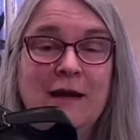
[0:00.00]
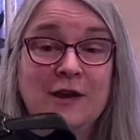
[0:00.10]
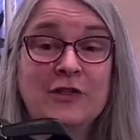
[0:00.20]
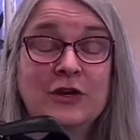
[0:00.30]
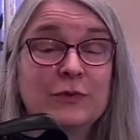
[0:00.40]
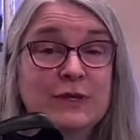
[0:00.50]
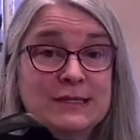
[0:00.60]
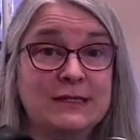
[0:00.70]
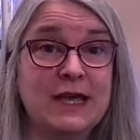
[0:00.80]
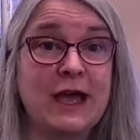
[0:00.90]
Another good
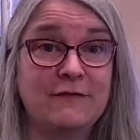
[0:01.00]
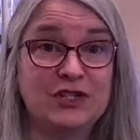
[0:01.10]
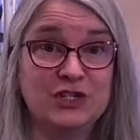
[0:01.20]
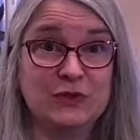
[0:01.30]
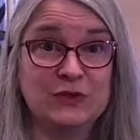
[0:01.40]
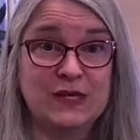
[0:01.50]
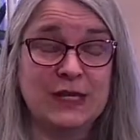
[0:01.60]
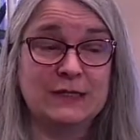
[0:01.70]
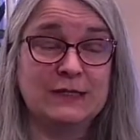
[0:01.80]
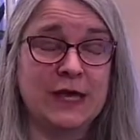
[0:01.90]
reason to have shoes
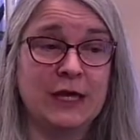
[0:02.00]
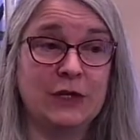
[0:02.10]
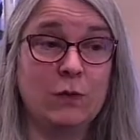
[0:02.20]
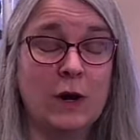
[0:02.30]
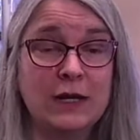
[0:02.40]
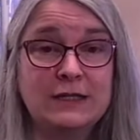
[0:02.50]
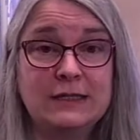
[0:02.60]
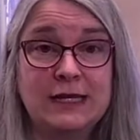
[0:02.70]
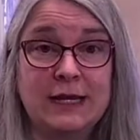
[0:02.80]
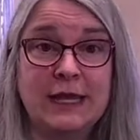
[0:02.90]
is that you want
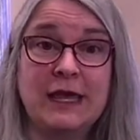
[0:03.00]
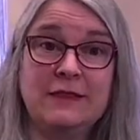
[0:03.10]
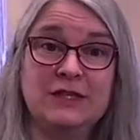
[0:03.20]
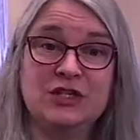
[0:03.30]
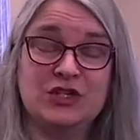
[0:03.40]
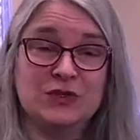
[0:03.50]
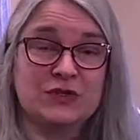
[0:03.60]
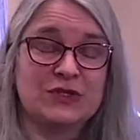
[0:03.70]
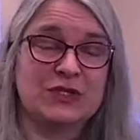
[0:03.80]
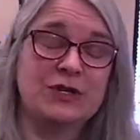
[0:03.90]
to dedicate these
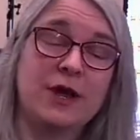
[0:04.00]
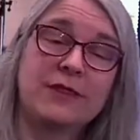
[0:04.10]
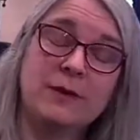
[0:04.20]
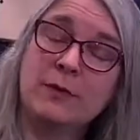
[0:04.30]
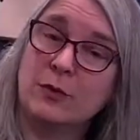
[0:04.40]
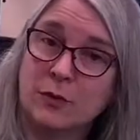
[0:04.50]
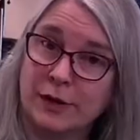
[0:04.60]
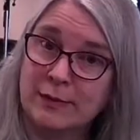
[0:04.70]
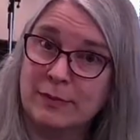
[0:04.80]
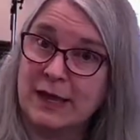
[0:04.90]
shoes to nothing but
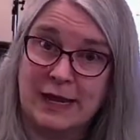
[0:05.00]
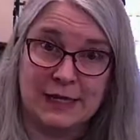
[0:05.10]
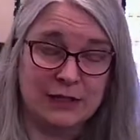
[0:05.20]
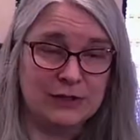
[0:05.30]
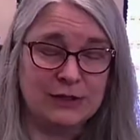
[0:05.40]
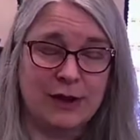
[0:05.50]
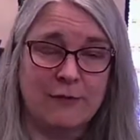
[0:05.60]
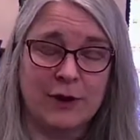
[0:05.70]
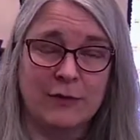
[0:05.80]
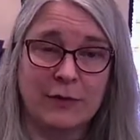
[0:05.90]
organ playing. You do
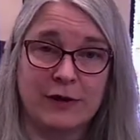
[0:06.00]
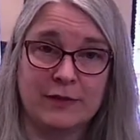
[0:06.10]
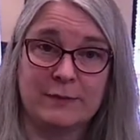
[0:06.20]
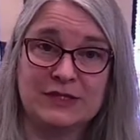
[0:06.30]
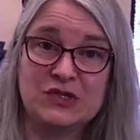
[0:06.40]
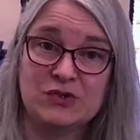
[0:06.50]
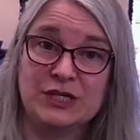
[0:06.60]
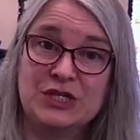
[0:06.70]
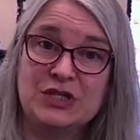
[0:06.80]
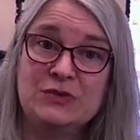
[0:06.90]
not want to wear them as
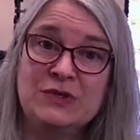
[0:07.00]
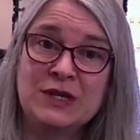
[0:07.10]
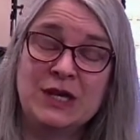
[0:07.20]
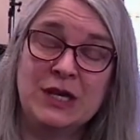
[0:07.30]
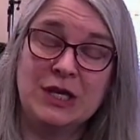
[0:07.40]
street shoes.